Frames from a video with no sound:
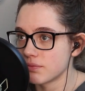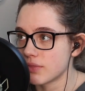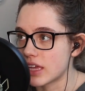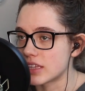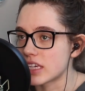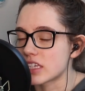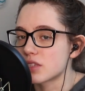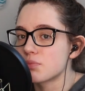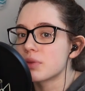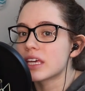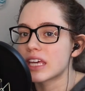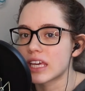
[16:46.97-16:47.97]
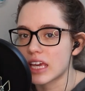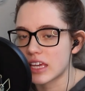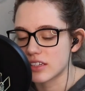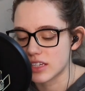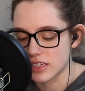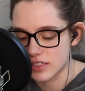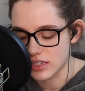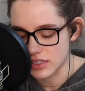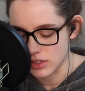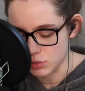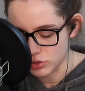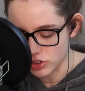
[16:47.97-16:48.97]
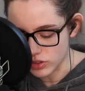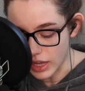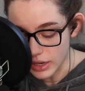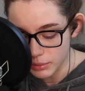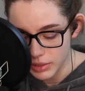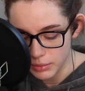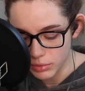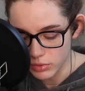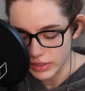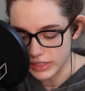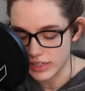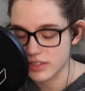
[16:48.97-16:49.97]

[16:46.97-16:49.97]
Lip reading: and like speaking it into existence, which a lot of people like,